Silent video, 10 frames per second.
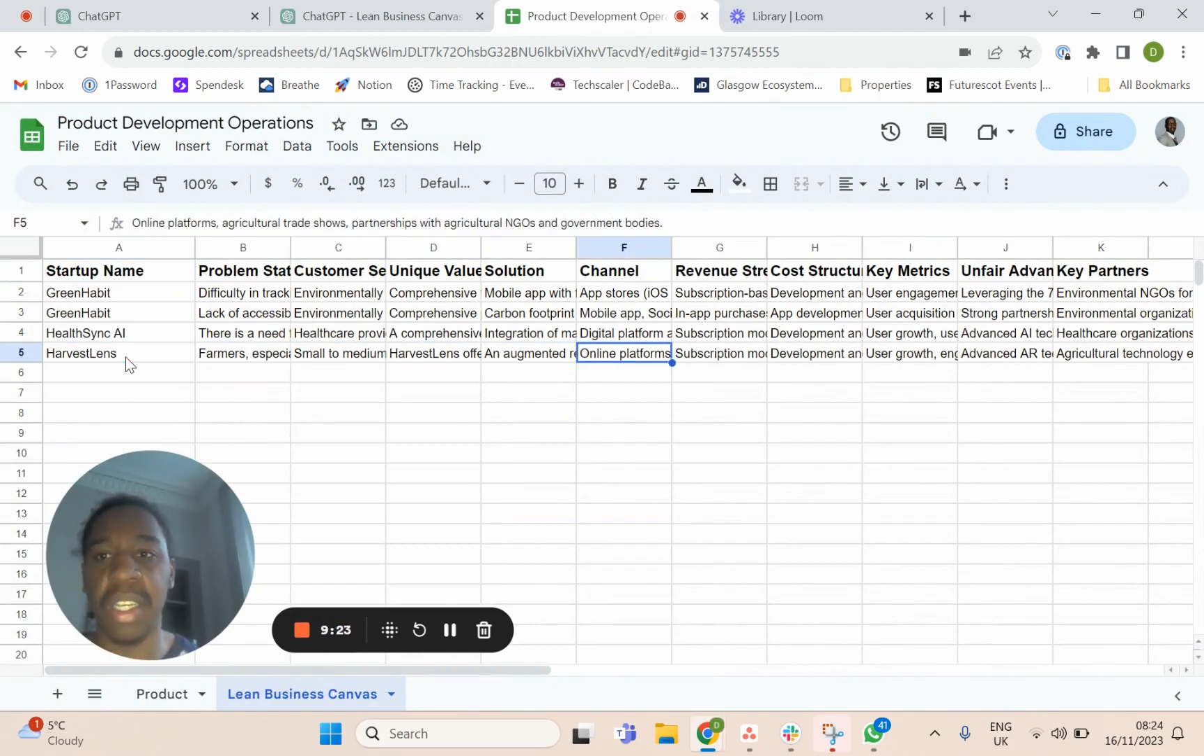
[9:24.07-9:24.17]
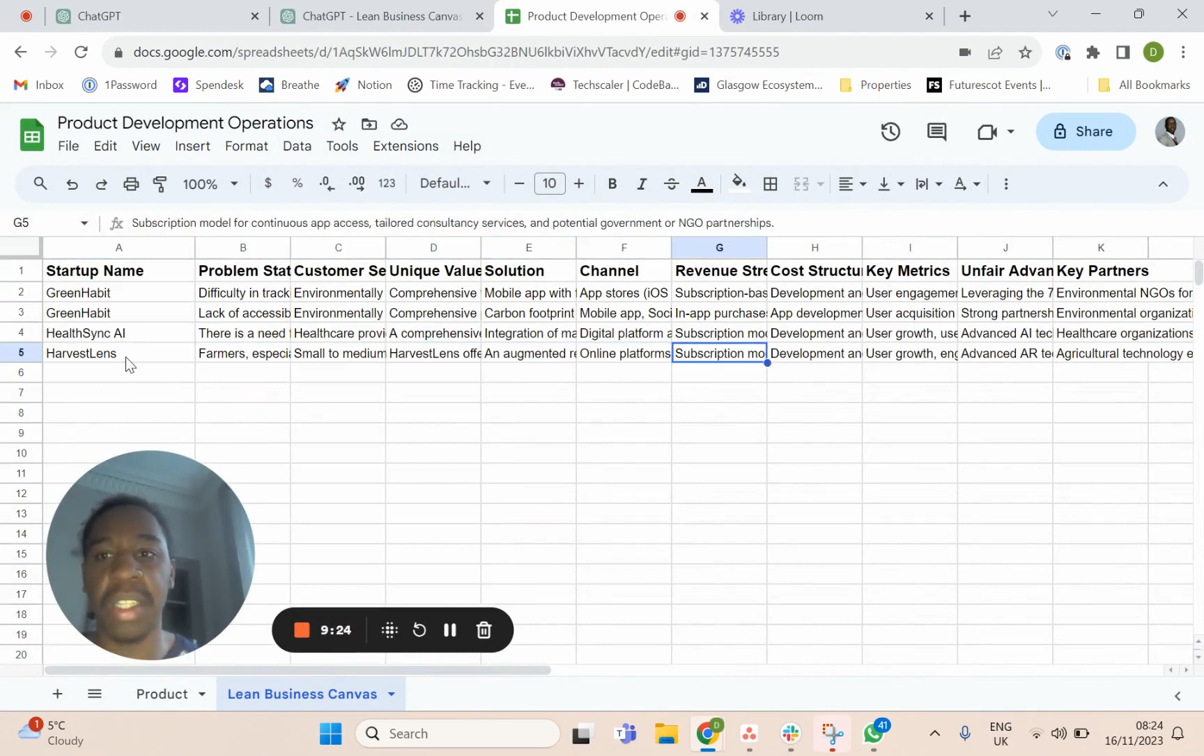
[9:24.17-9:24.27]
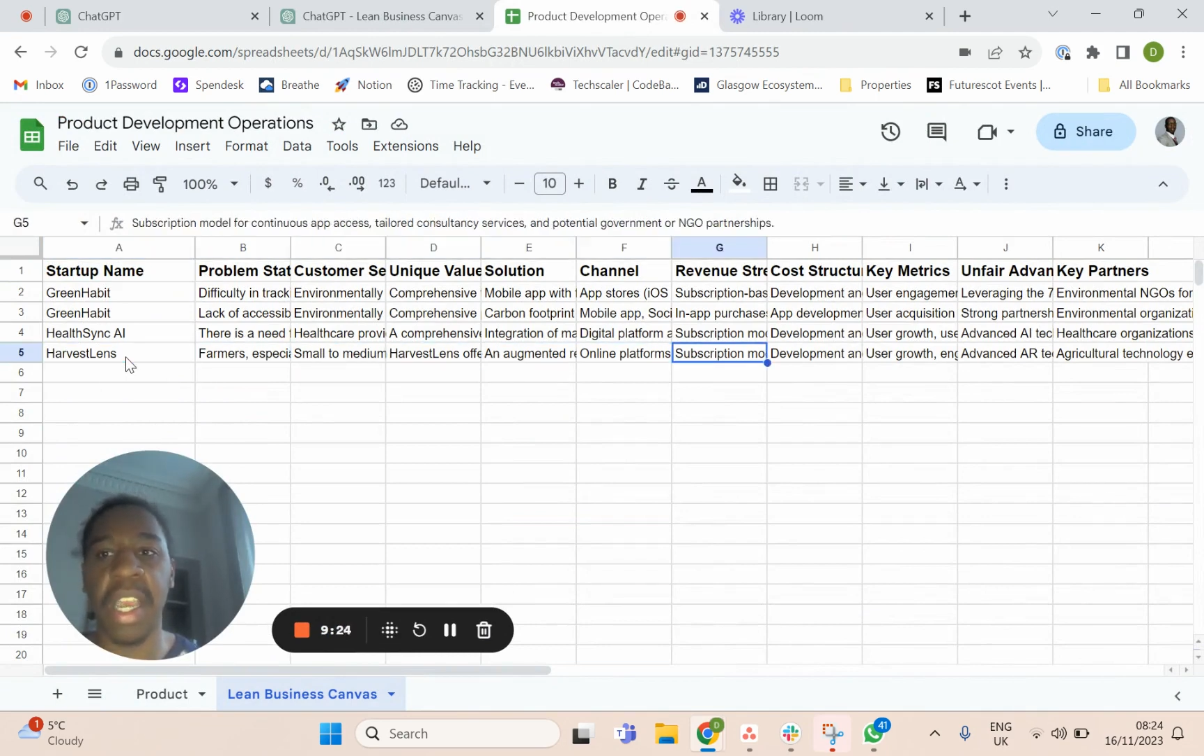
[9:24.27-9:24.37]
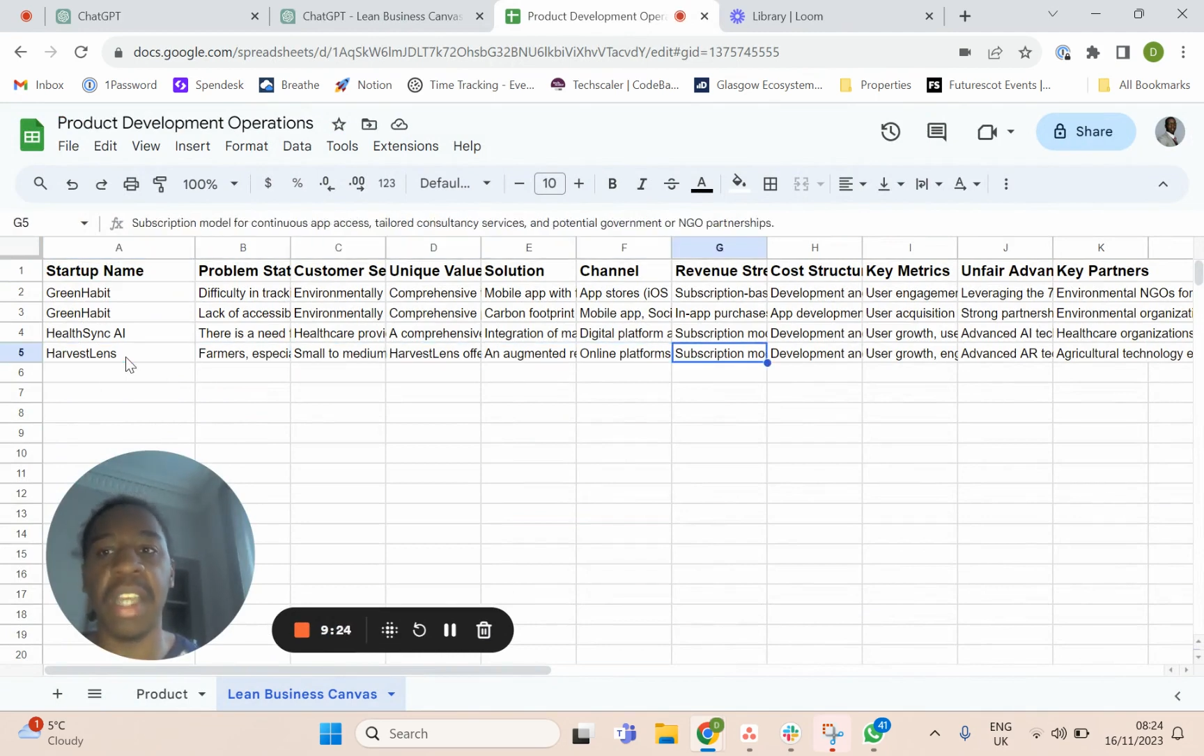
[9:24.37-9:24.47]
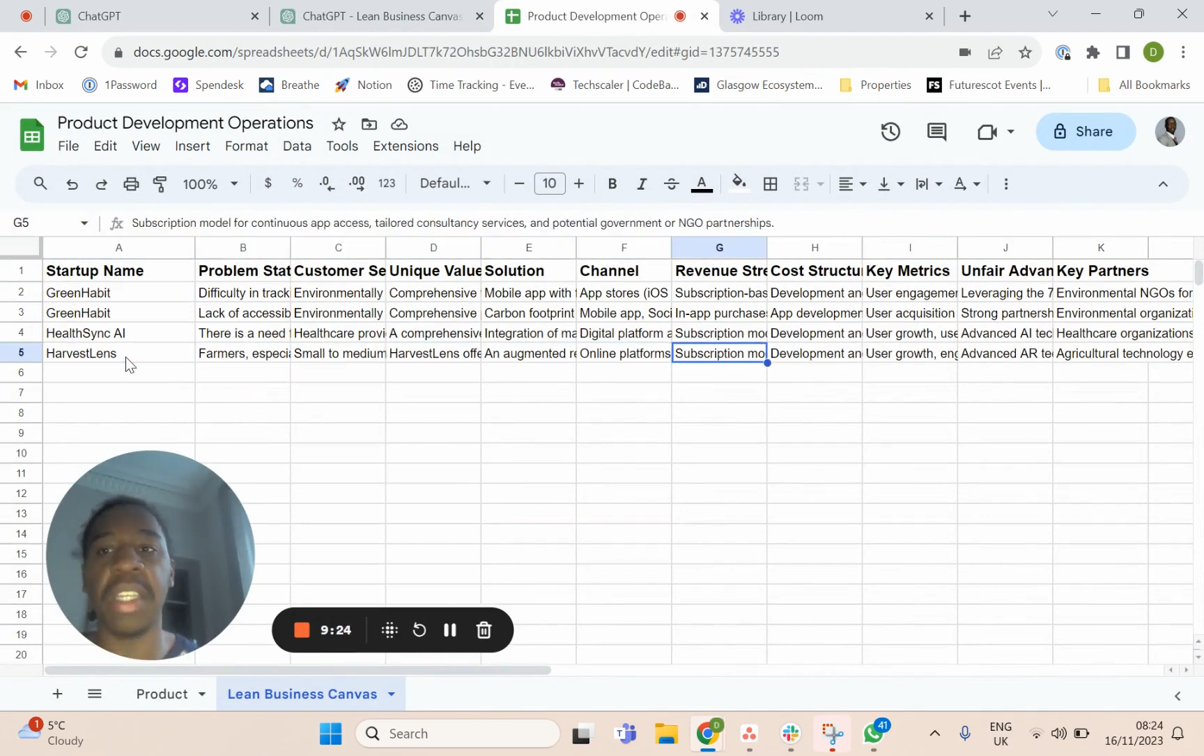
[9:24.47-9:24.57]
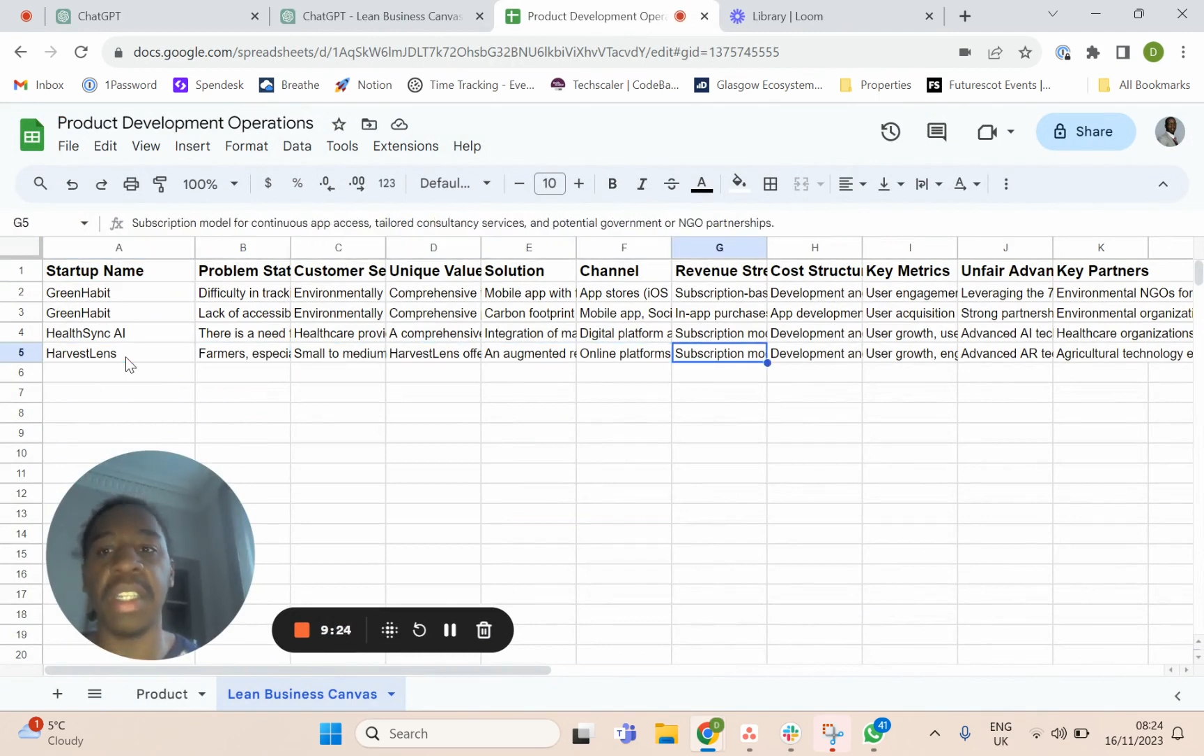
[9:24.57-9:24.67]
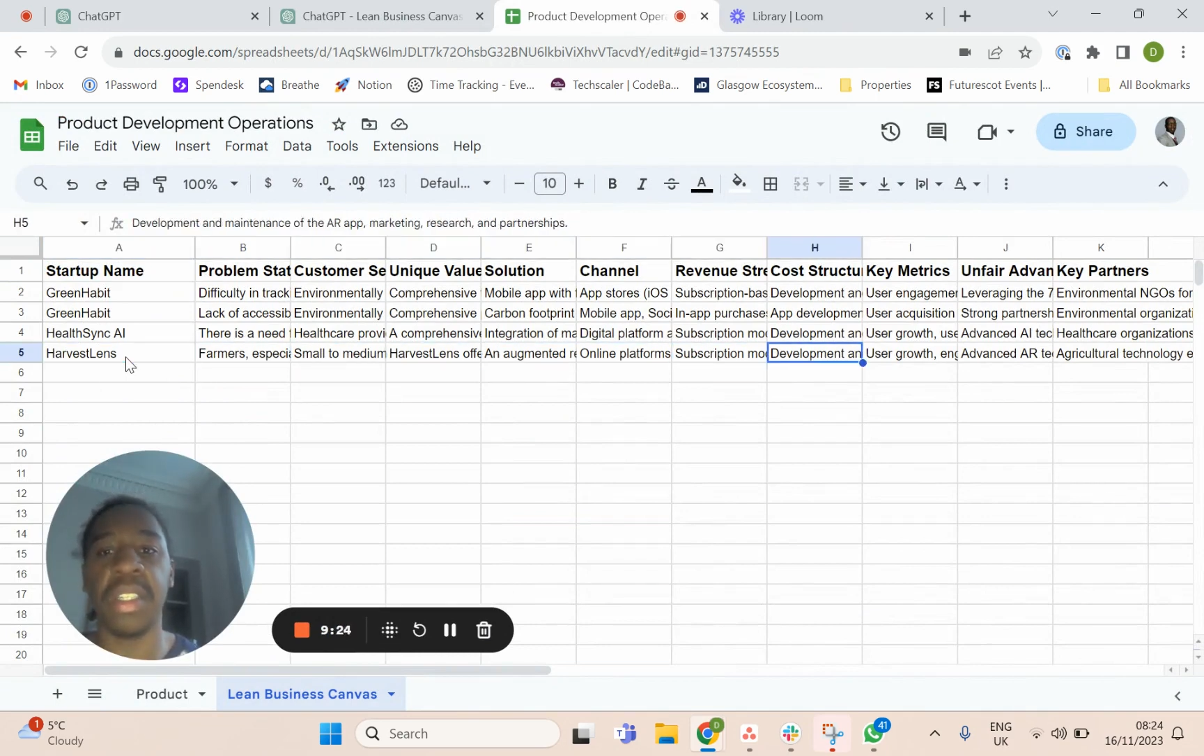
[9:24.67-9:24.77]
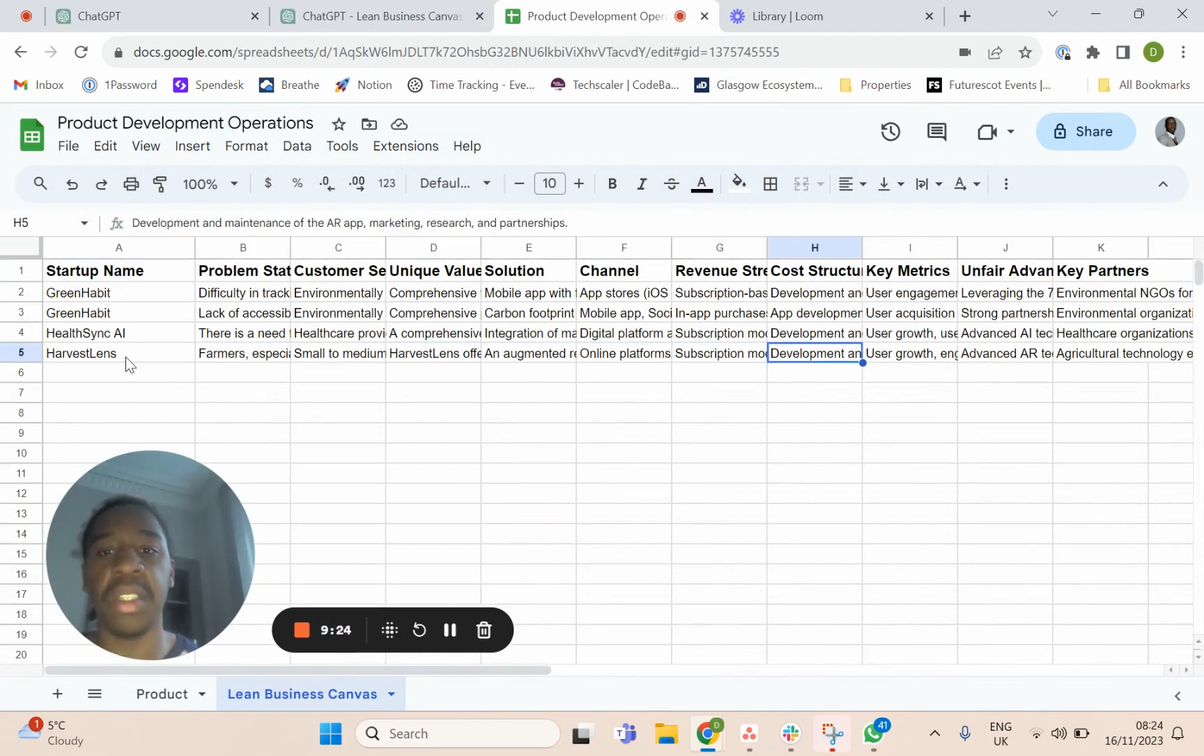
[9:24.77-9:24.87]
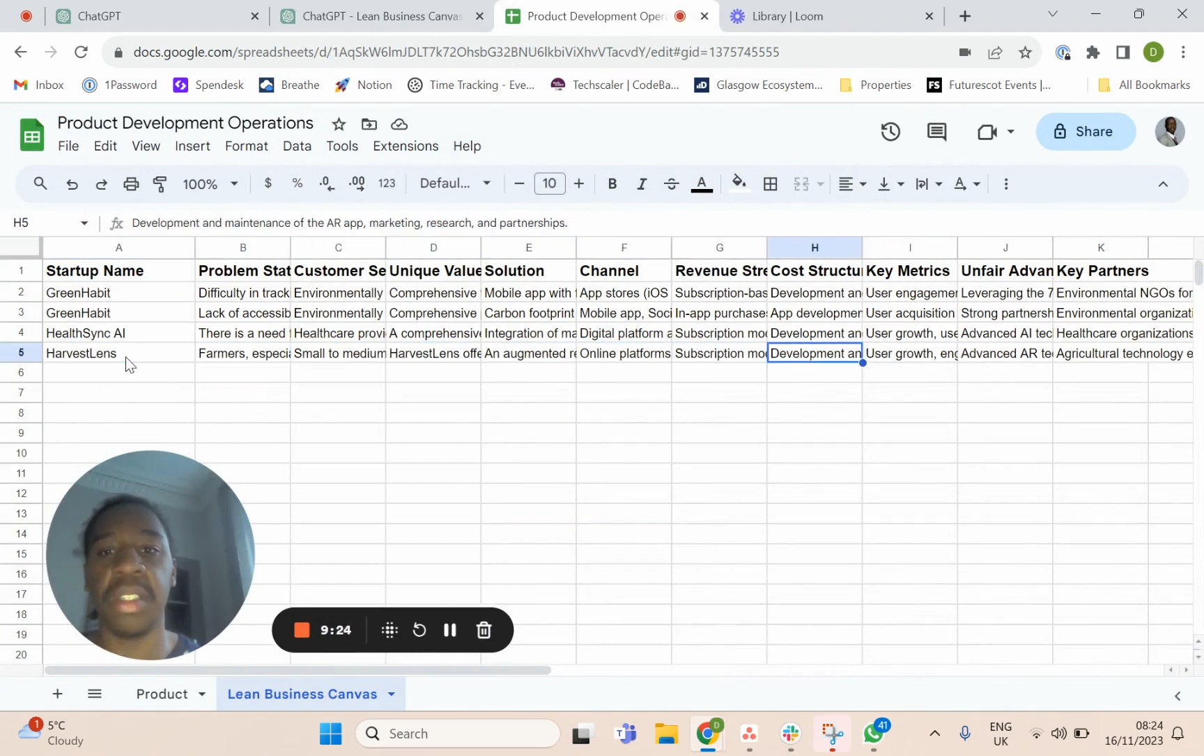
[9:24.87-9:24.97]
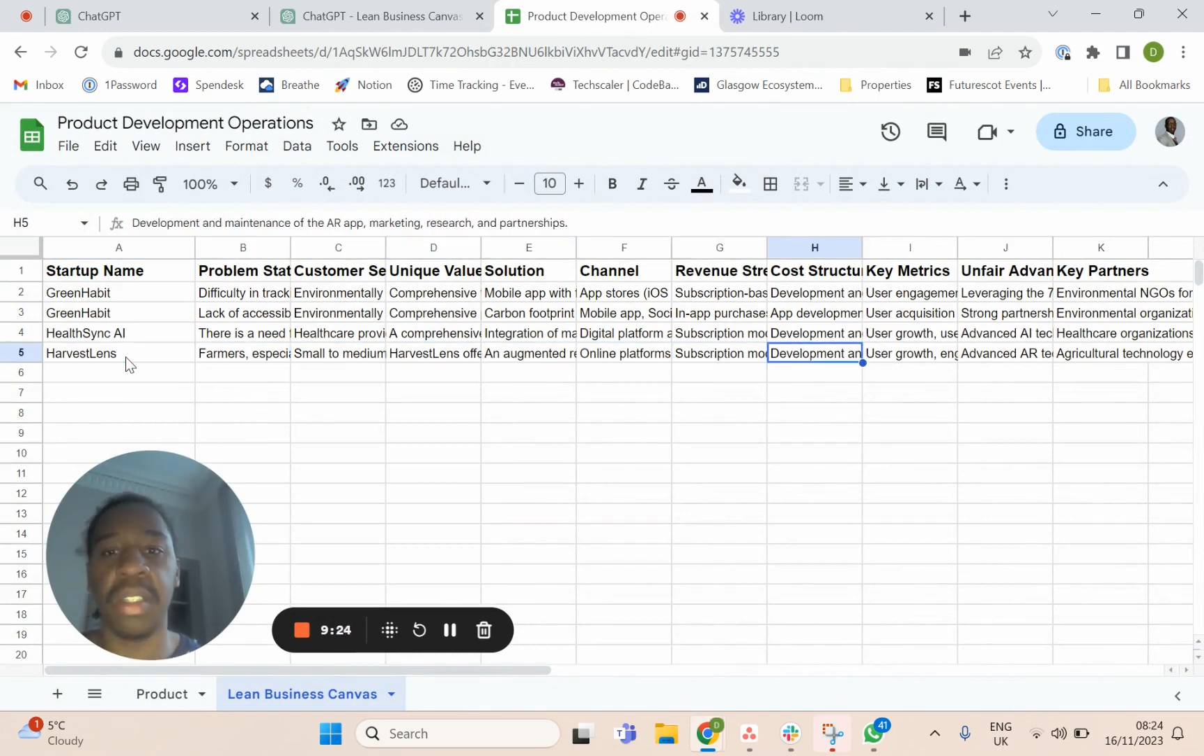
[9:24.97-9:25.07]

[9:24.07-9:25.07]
it's added